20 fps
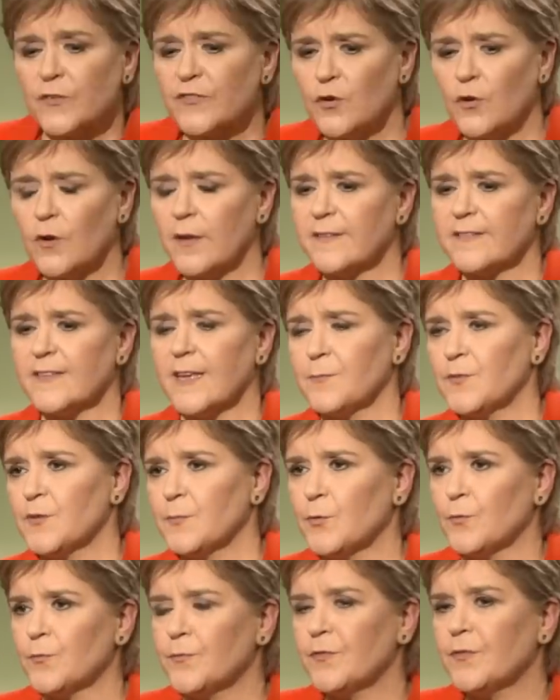it's not
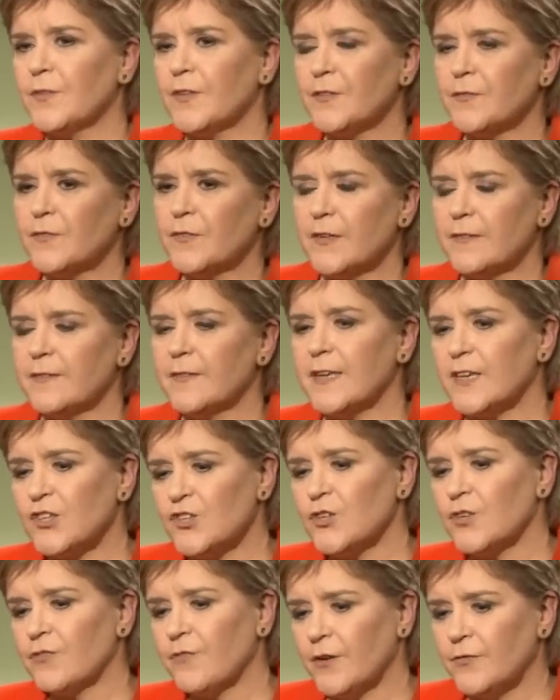acceptable. The
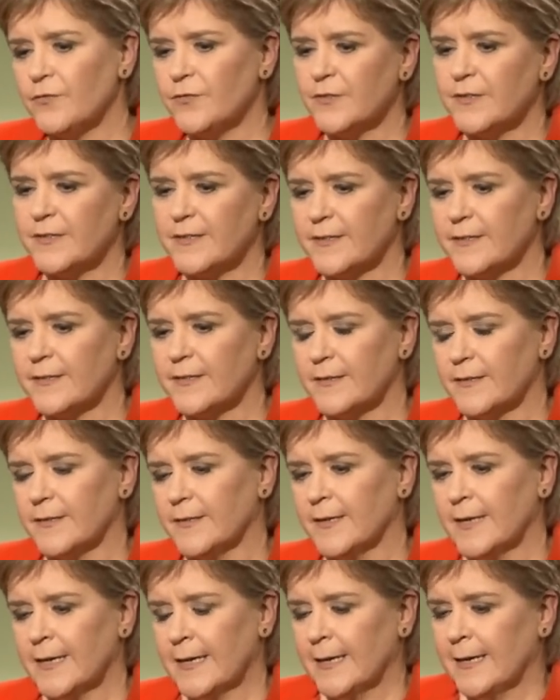issue around
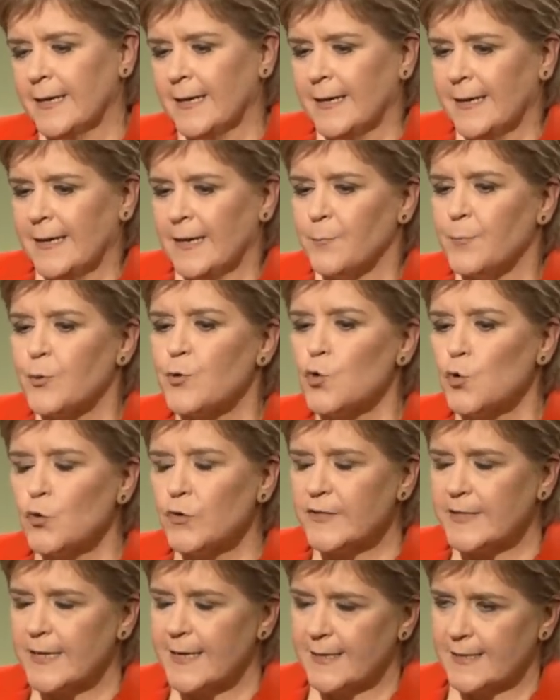the
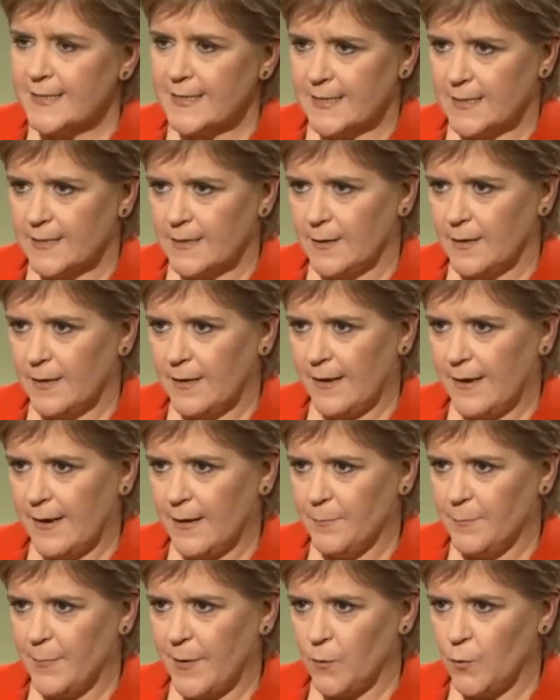process
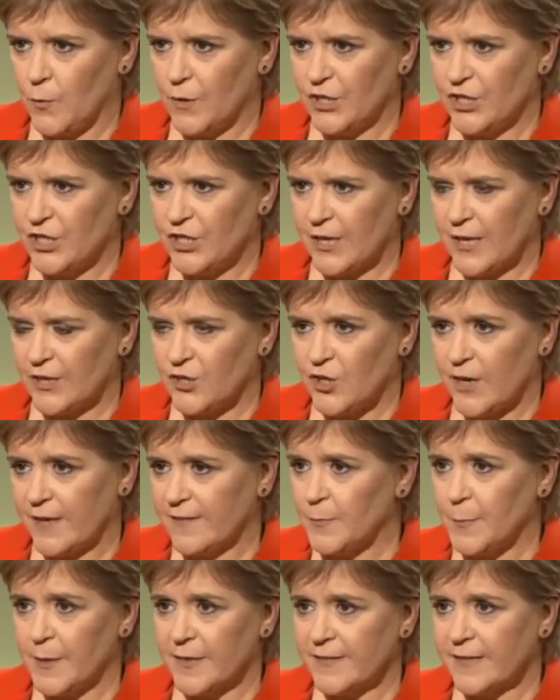by which a
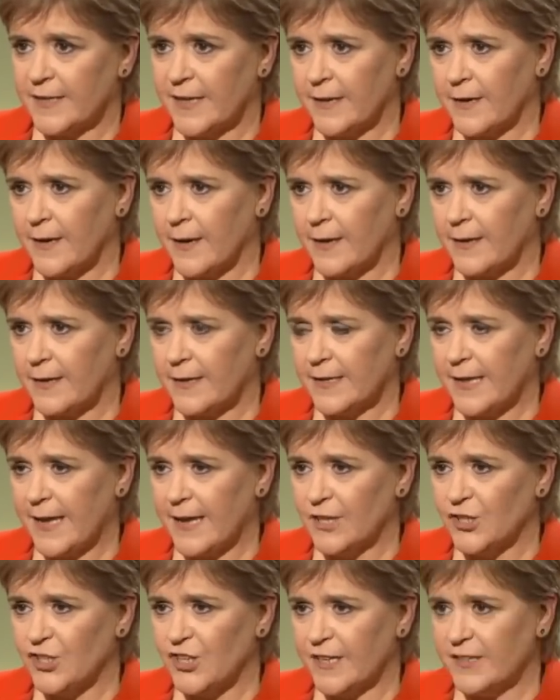trans person can
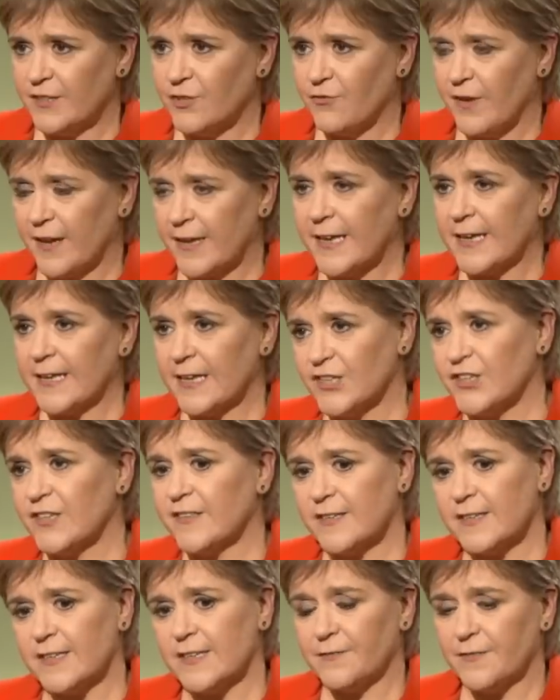get a gender recognition
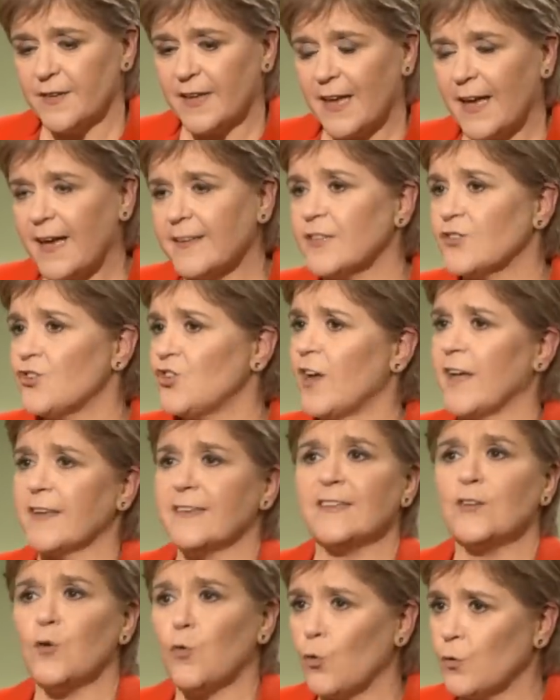certificate has
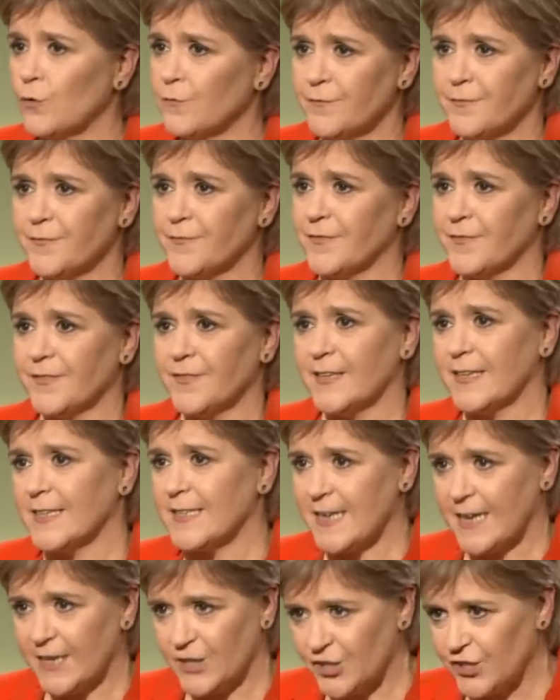attracted all of the
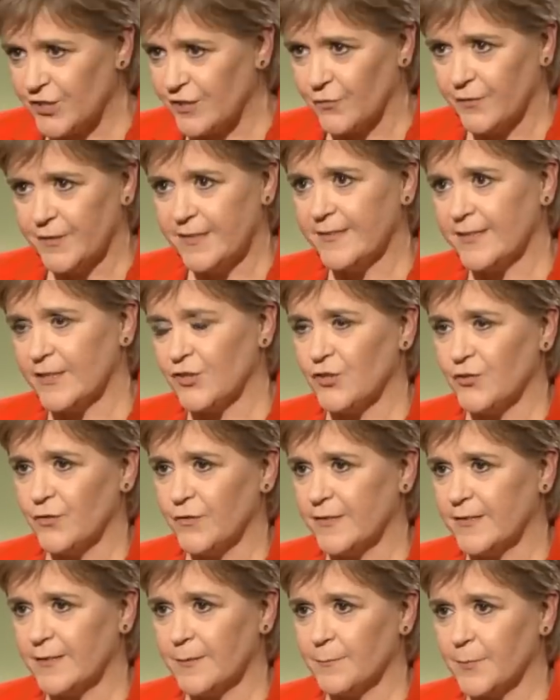attention on these
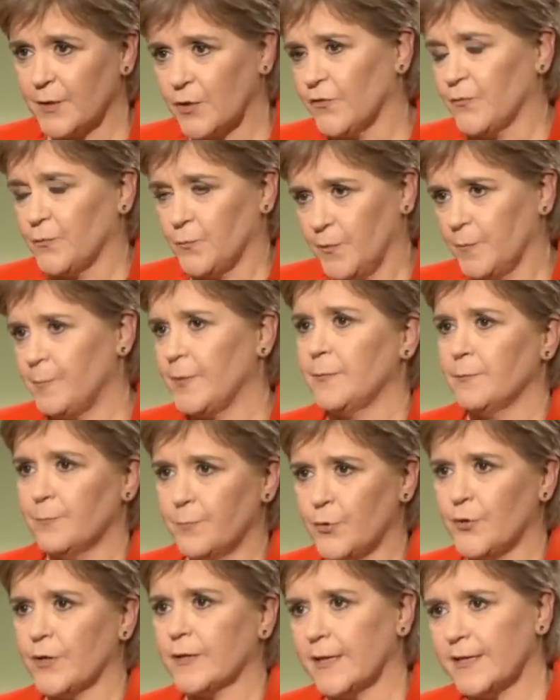issues because we've been
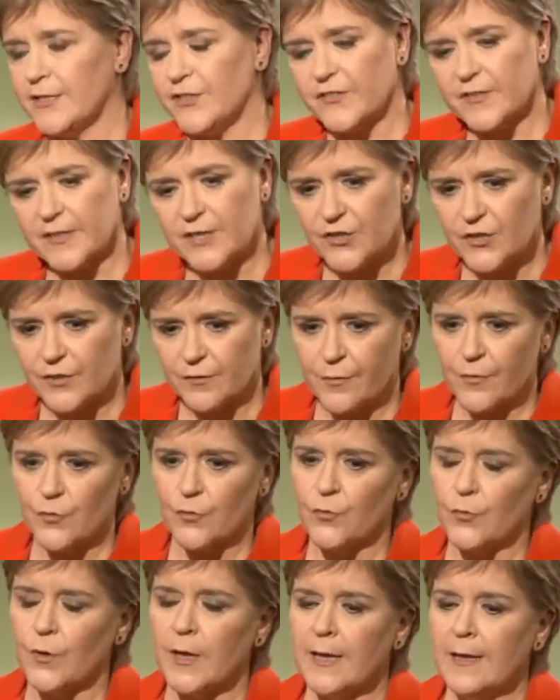putting legislation
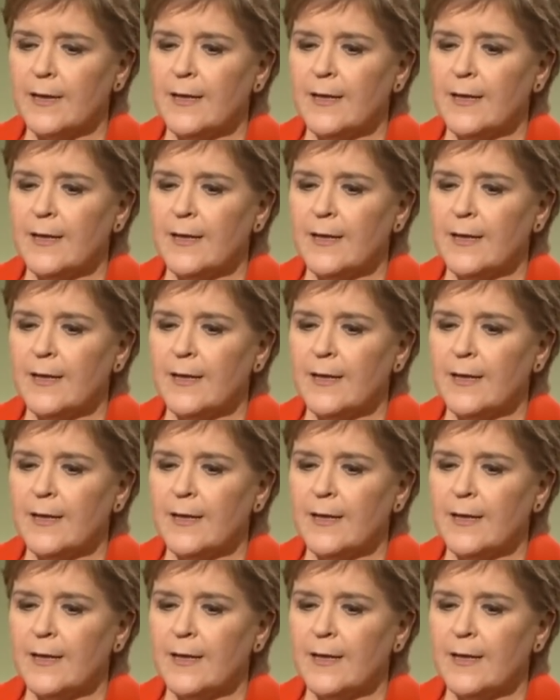through